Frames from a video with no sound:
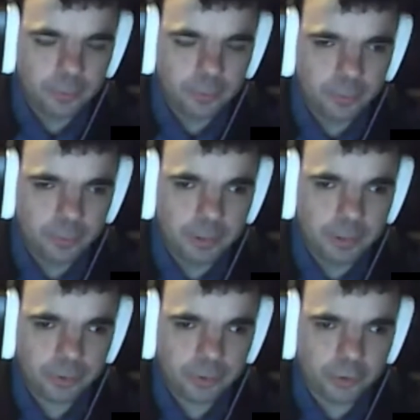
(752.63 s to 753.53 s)
They're
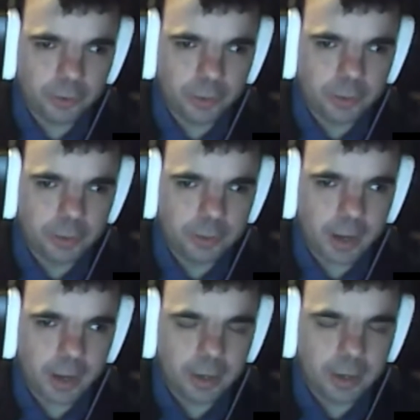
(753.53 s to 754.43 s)

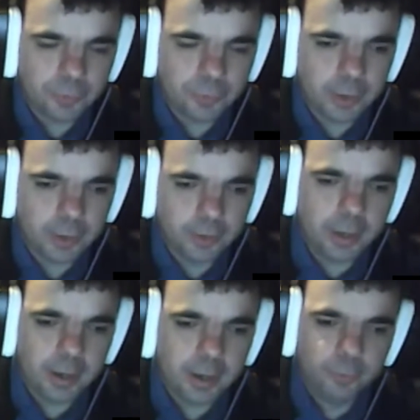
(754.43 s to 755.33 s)
basically
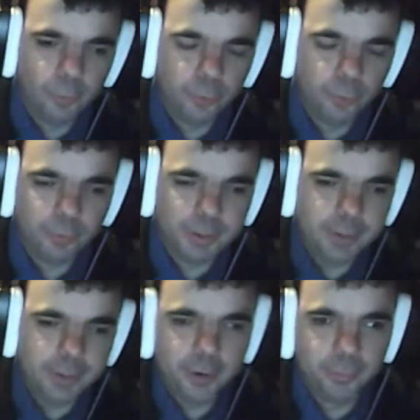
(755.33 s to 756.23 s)
as in
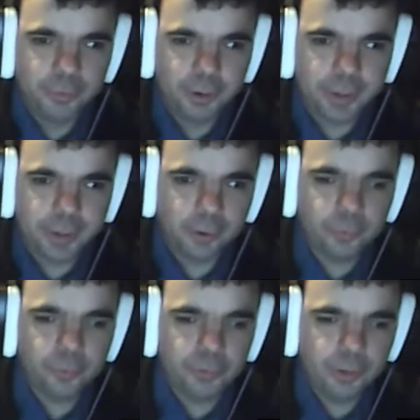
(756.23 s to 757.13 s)
Roll20 terms, they're
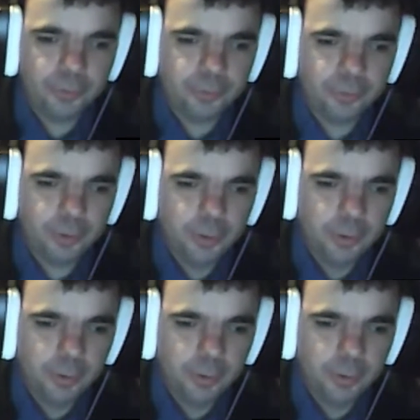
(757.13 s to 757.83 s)
character sheets.